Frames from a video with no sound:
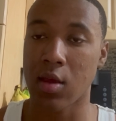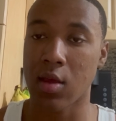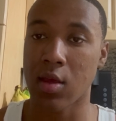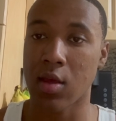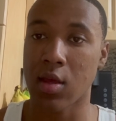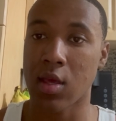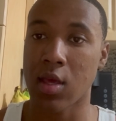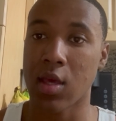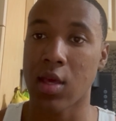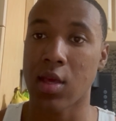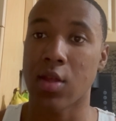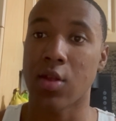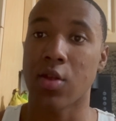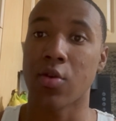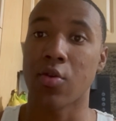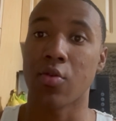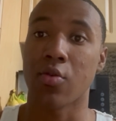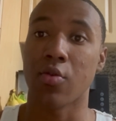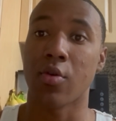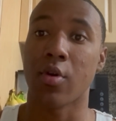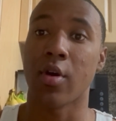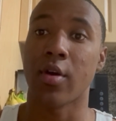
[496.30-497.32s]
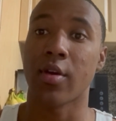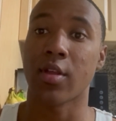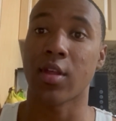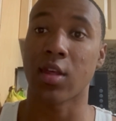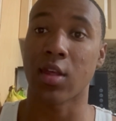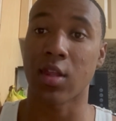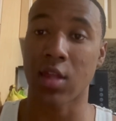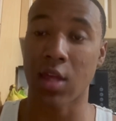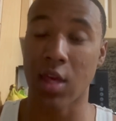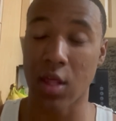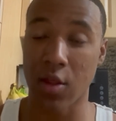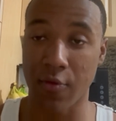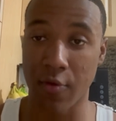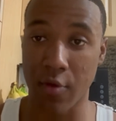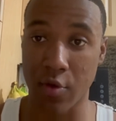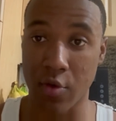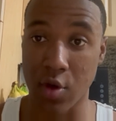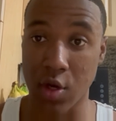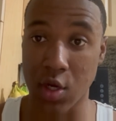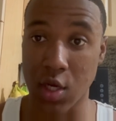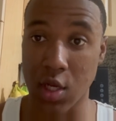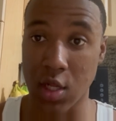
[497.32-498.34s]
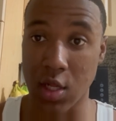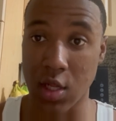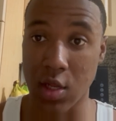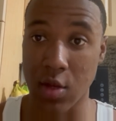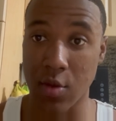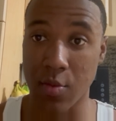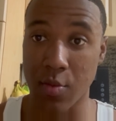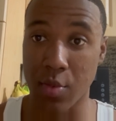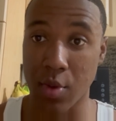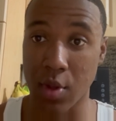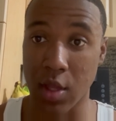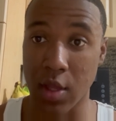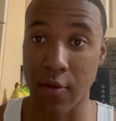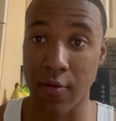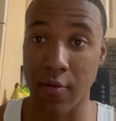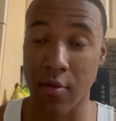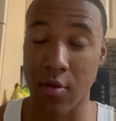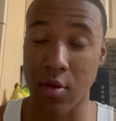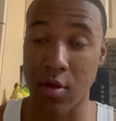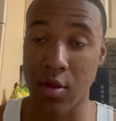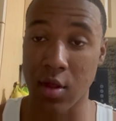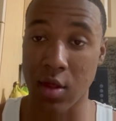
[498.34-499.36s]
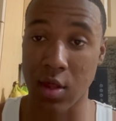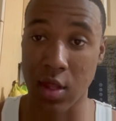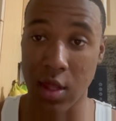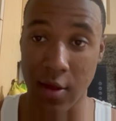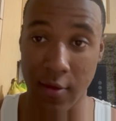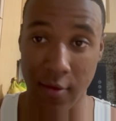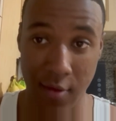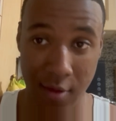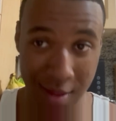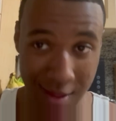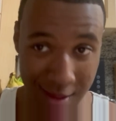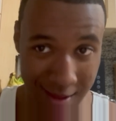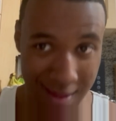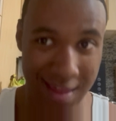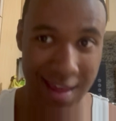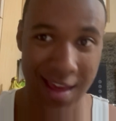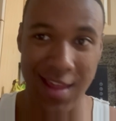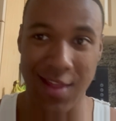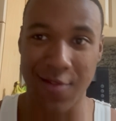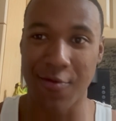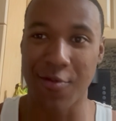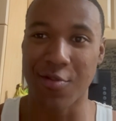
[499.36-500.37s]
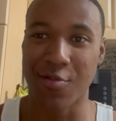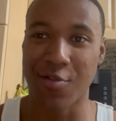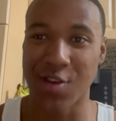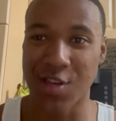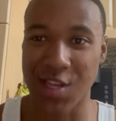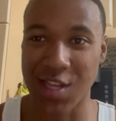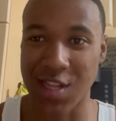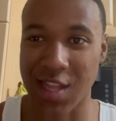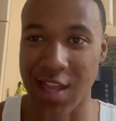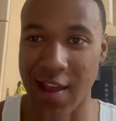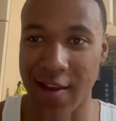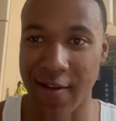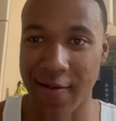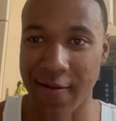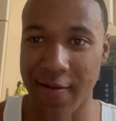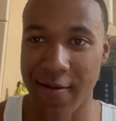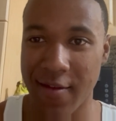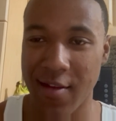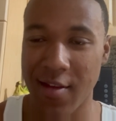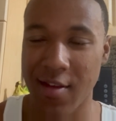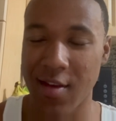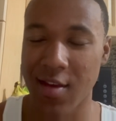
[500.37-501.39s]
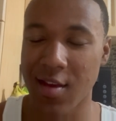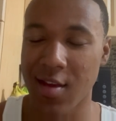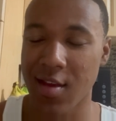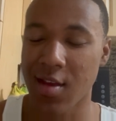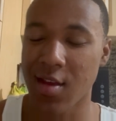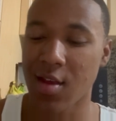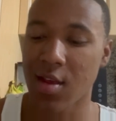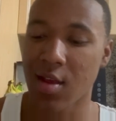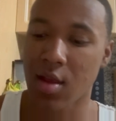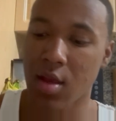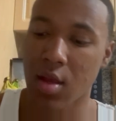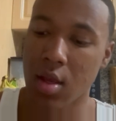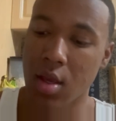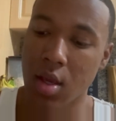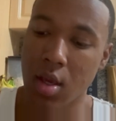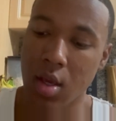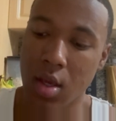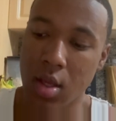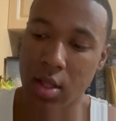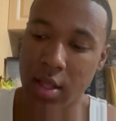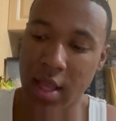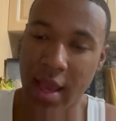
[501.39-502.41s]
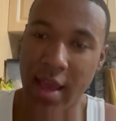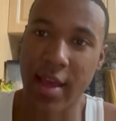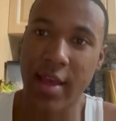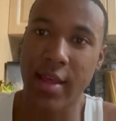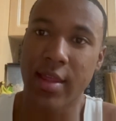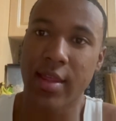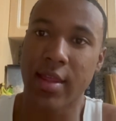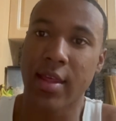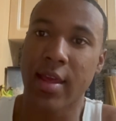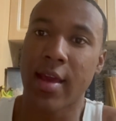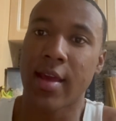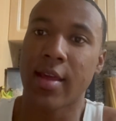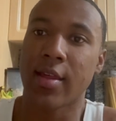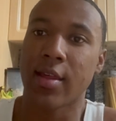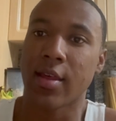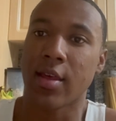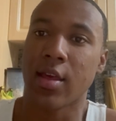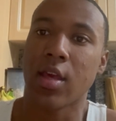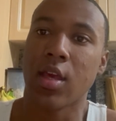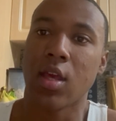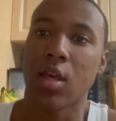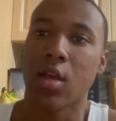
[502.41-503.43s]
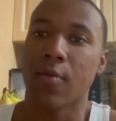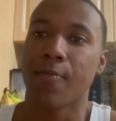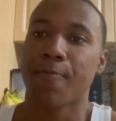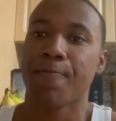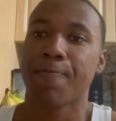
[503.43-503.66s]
key to a successful Christian believe success, successful Christian life. That is that is the key.